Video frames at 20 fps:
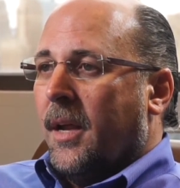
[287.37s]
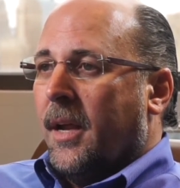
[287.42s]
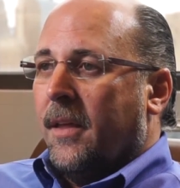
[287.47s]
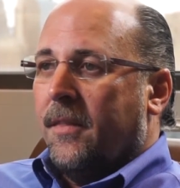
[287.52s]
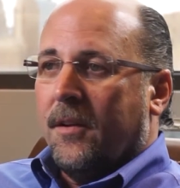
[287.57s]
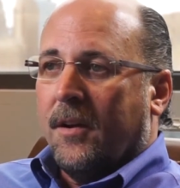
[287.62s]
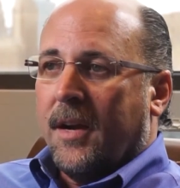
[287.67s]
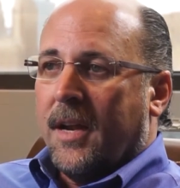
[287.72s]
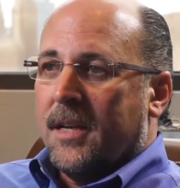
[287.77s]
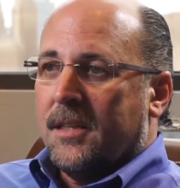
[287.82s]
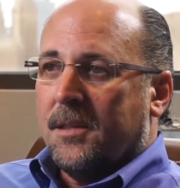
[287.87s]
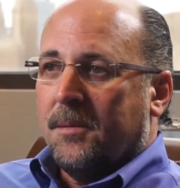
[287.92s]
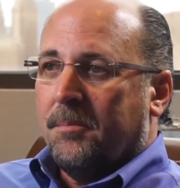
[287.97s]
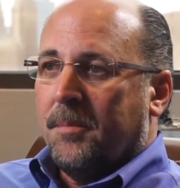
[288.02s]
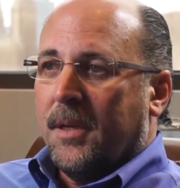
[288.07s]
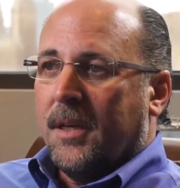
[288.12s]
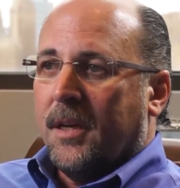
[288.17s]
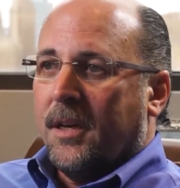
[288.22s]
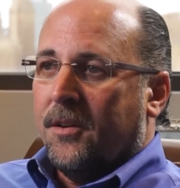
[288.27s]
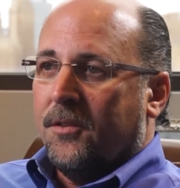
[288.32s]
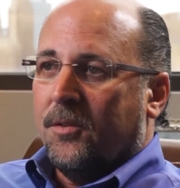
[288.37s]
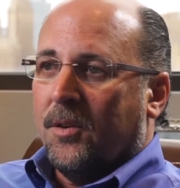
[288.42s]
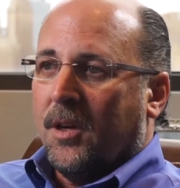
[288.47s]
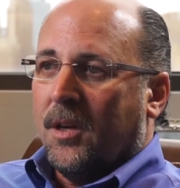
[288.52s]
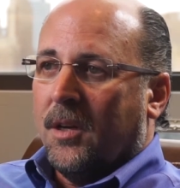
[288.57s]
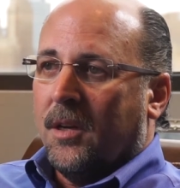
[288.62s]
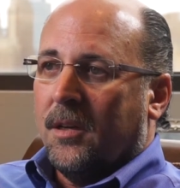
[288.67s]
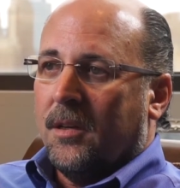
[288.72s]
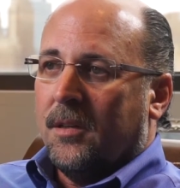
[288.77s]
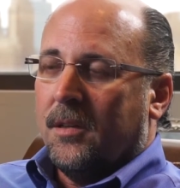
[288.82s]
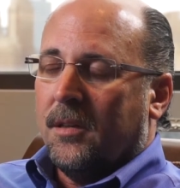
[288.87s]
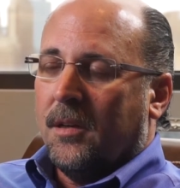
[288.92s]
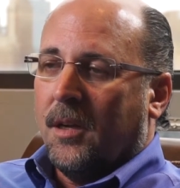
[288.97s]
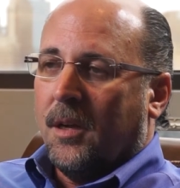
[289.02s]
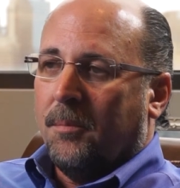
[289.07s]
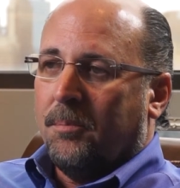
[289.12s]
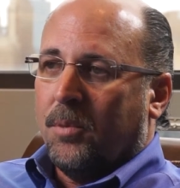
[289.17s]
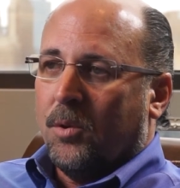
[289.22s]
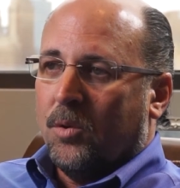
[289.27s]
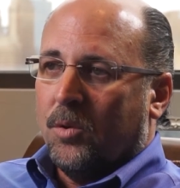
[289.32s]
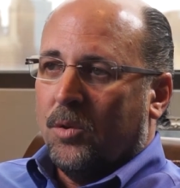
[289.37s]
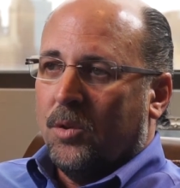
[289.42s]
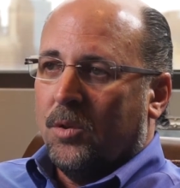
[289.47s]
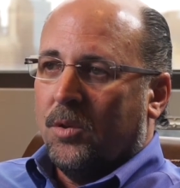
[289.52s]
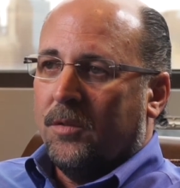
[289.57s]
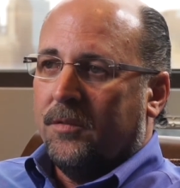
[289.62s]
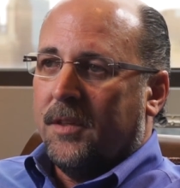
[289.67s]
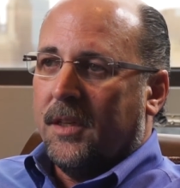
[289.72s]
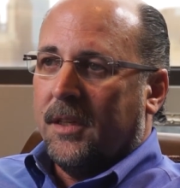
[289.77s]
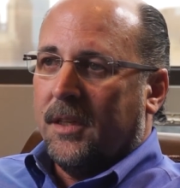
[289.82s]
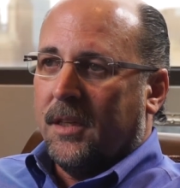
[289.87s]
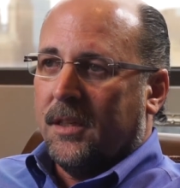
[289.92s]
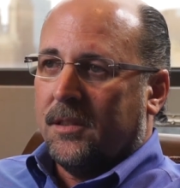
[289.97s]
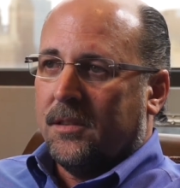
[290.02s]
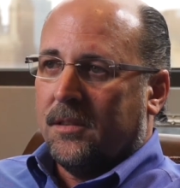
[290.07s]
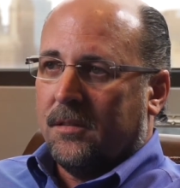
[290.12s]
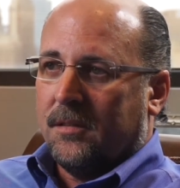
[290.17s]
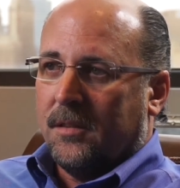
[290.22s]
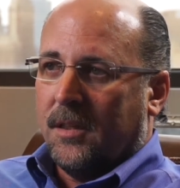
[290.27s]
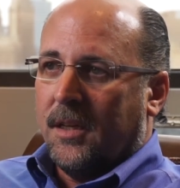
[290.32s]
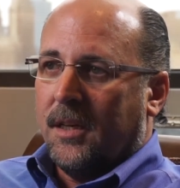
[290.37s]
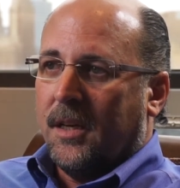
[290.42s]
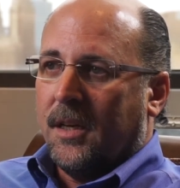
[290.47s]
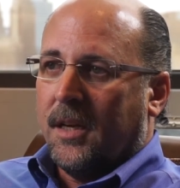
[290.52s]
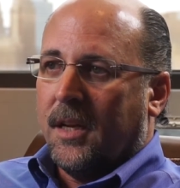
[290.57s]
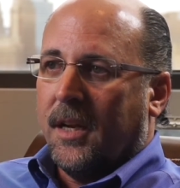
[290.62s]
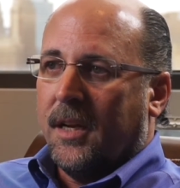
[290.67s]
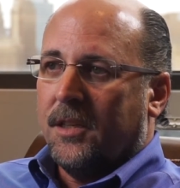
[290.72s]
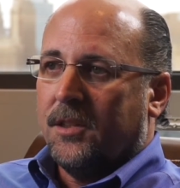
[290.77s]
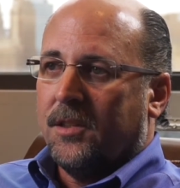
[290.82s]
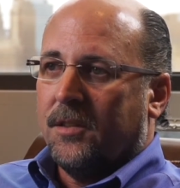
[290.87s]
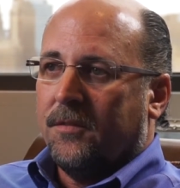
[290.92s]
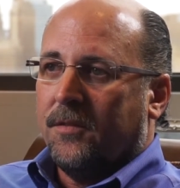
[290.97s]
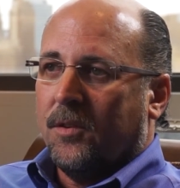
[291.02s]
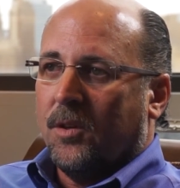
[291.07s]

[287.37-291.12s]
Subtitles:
And there hasn't been a drug approved in this indication